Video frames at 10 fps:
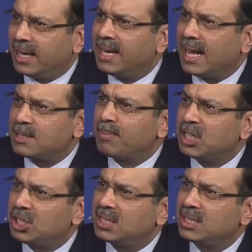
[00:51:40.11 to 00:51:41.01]
in as
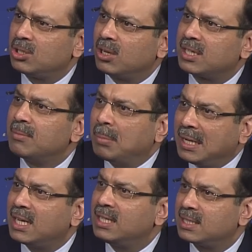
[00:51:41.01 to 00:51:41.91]
much as it's not
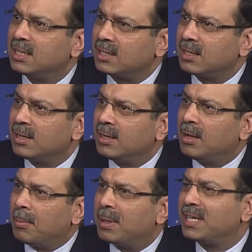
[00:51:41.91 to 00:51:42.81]
completely certain,
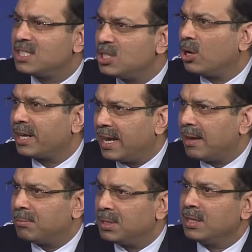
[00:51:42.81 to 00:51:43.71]
but it's not a
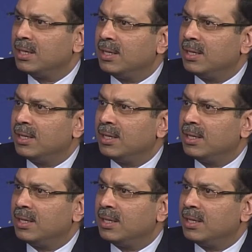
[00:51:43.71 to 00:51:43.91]
gamble.